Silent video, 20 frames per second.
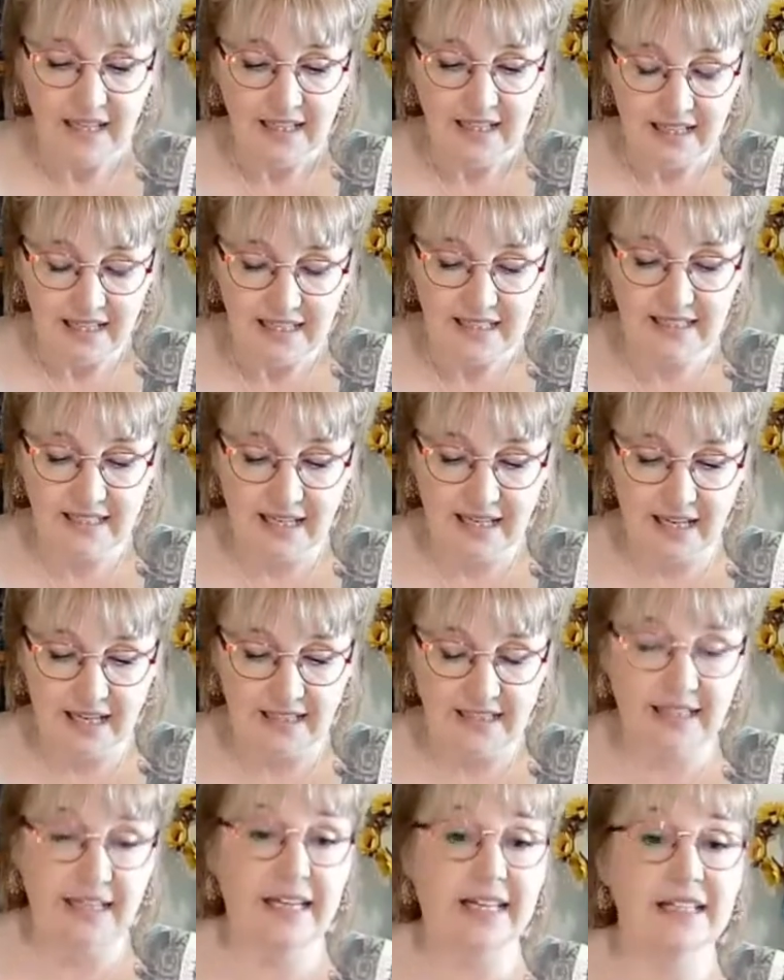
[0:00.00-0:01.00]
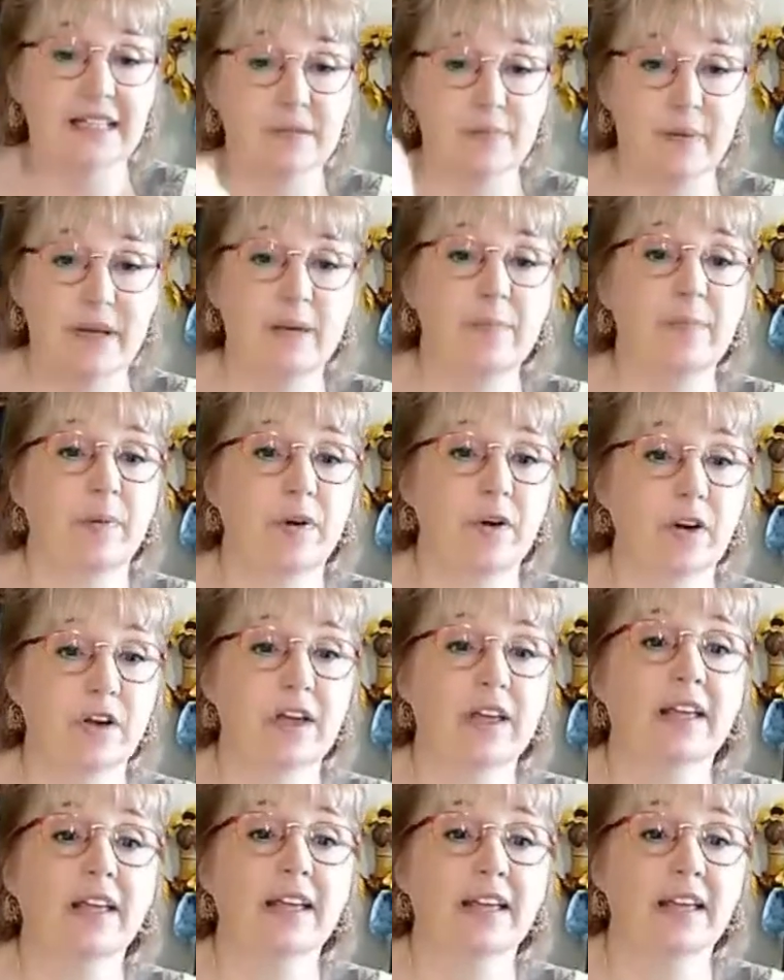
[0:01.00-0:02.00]
It's a big book,
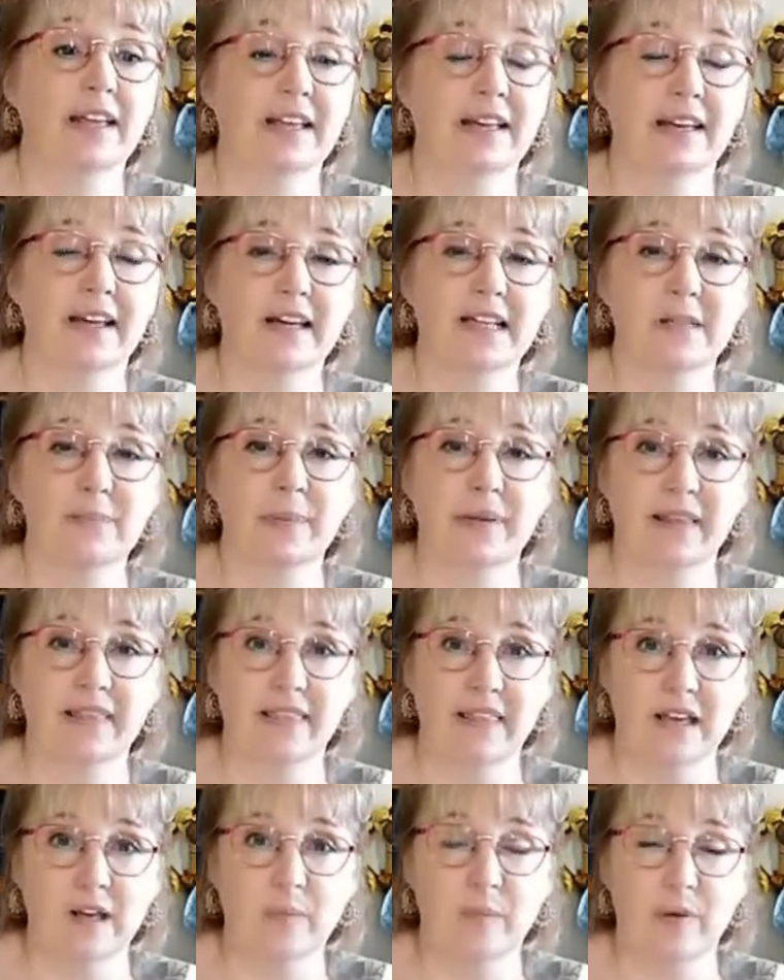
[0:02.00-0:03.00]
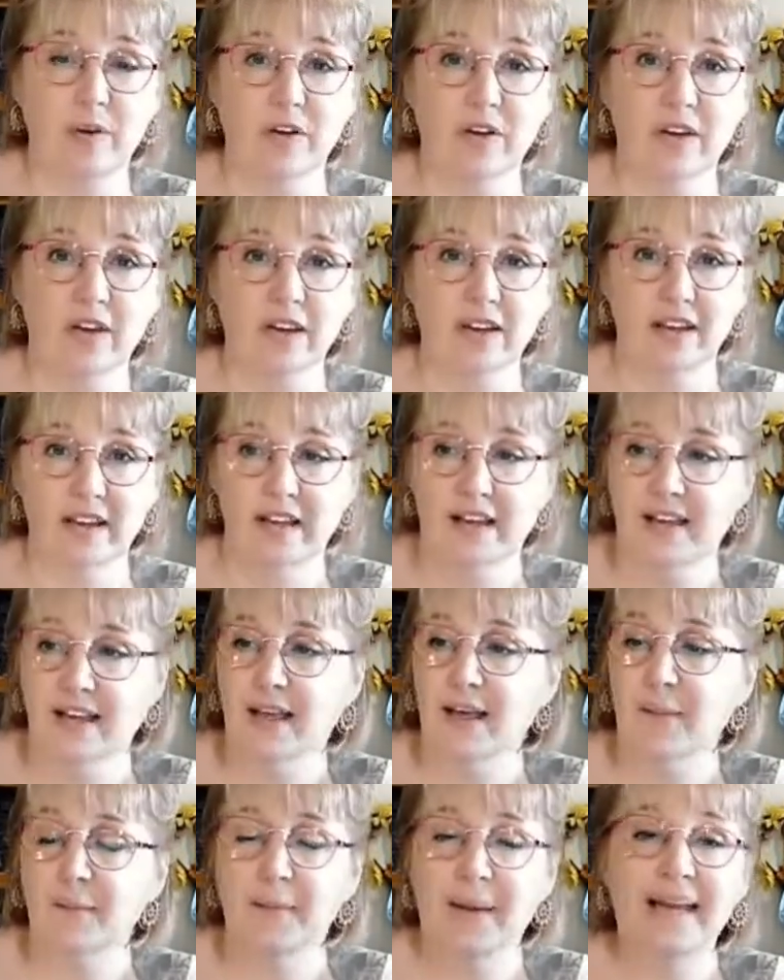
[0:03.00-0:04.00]
nice big thick book,
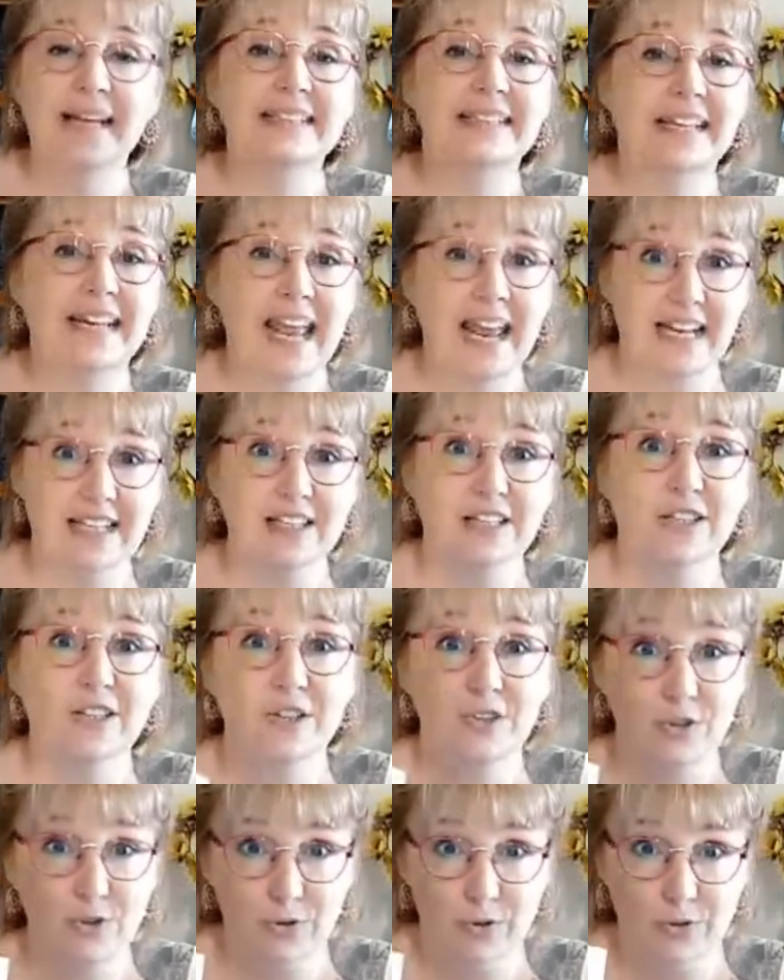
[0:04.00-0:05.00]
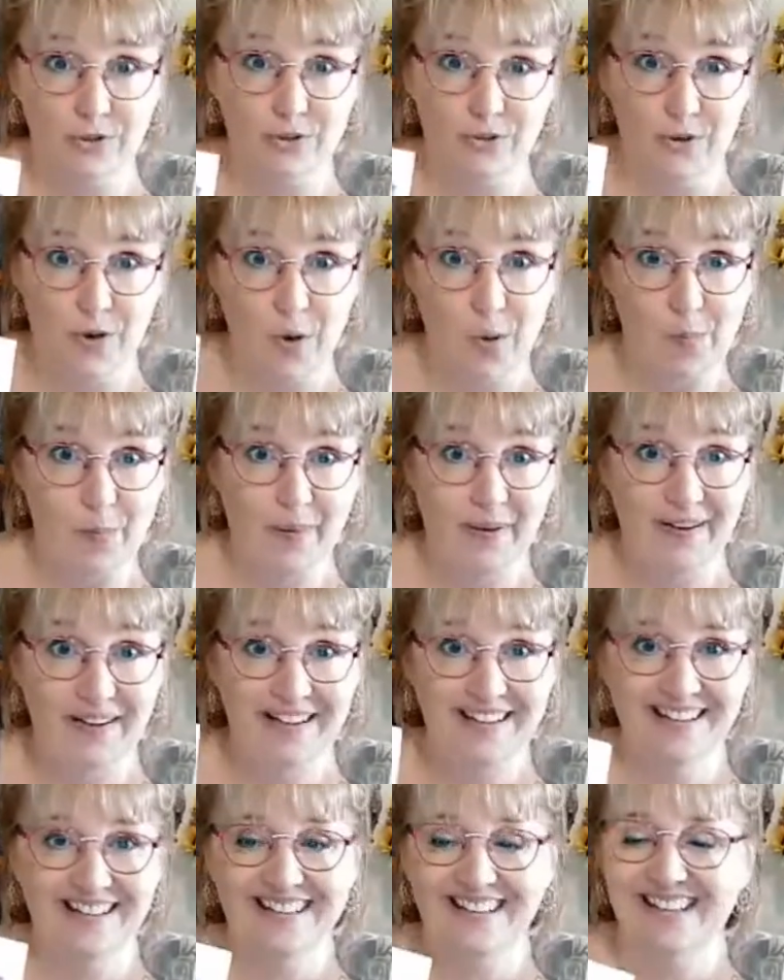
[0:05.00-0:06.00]
makes an excellent doorstop.
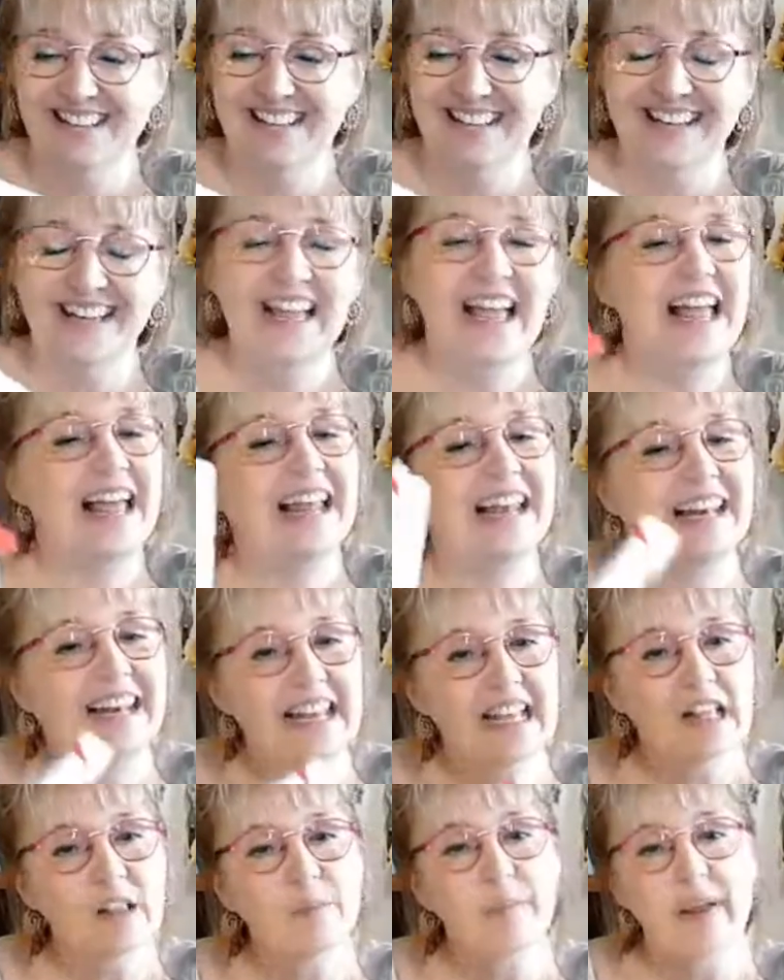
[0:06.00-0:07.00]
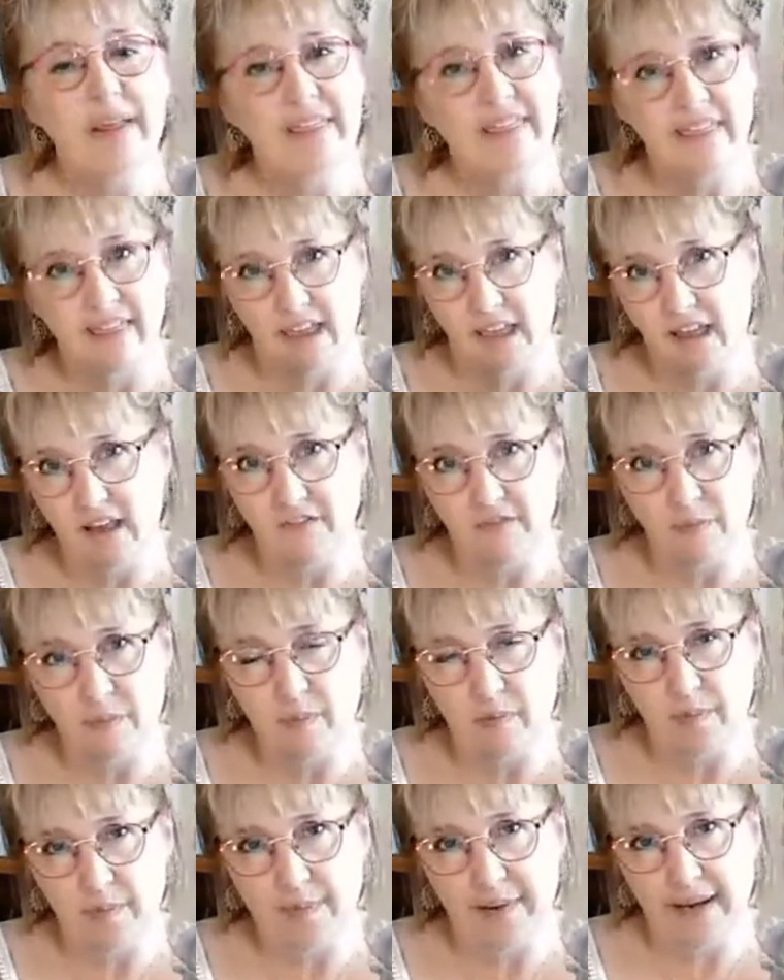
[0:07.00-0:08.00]
Little bit thick for
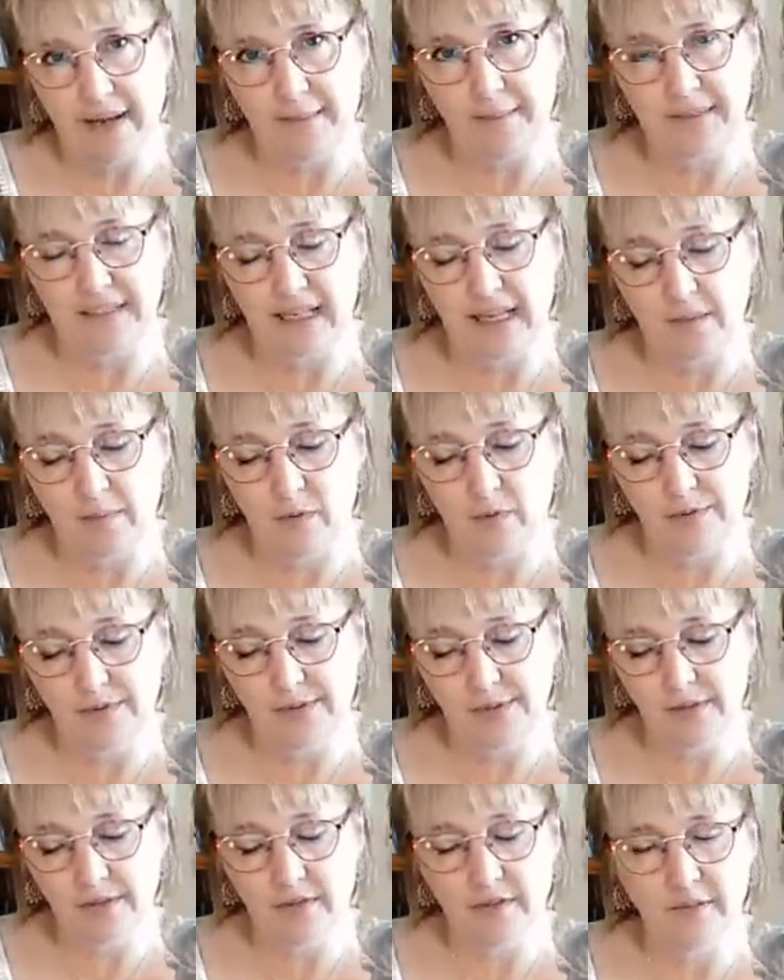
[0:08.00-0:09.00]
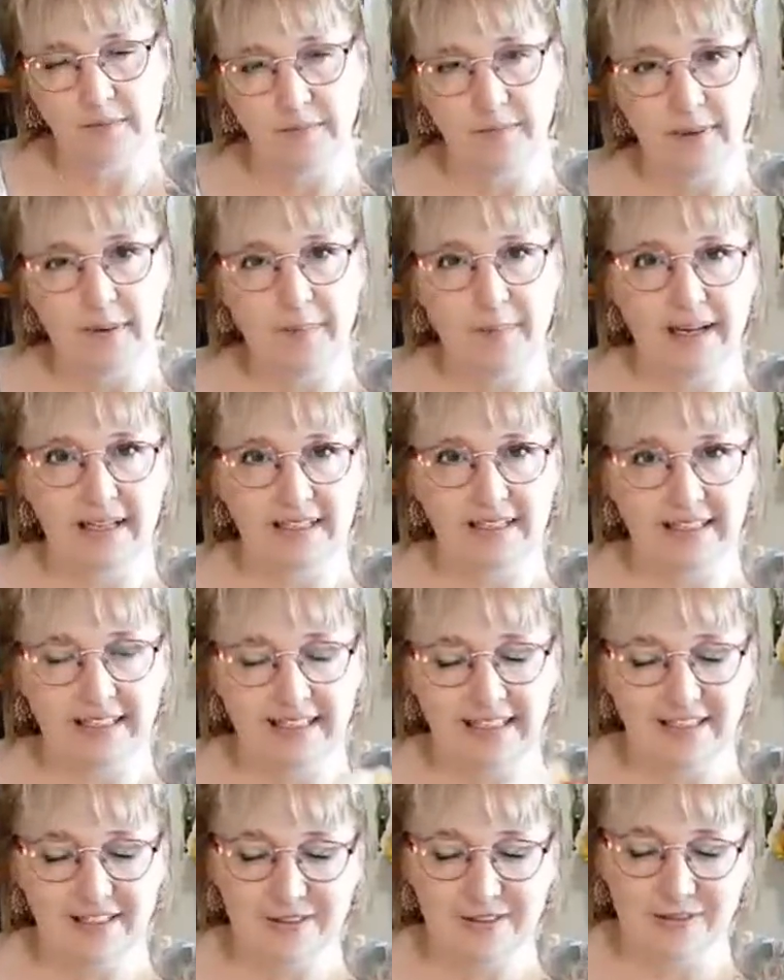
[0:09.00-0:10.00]
propping up tables, but makes a
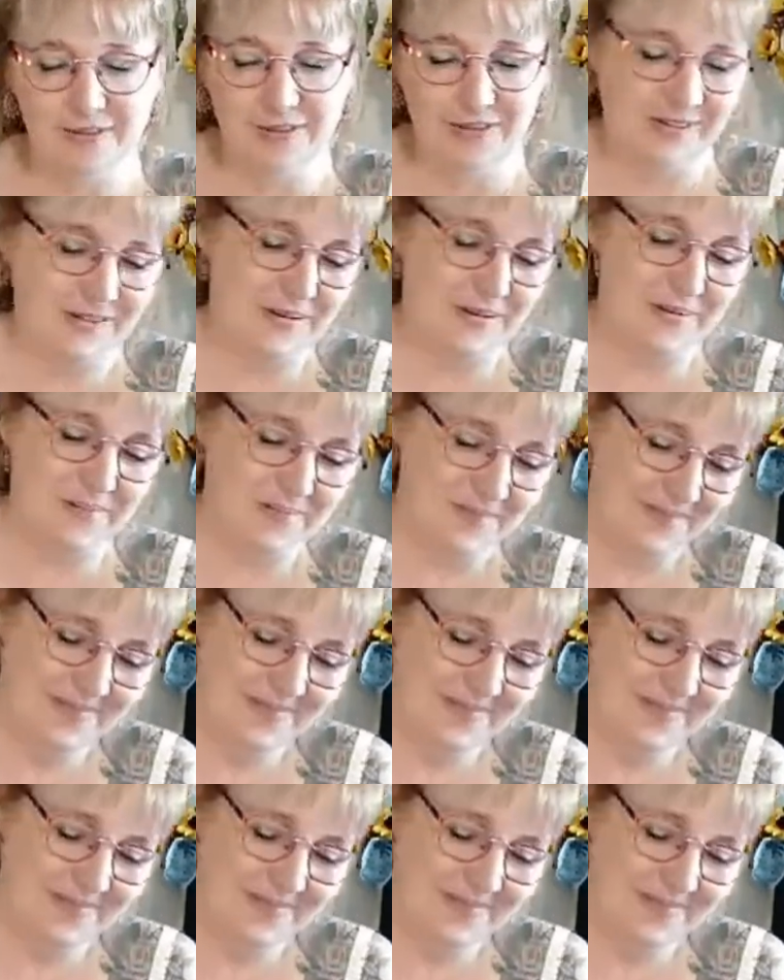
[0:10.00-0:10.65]
nice doorstop.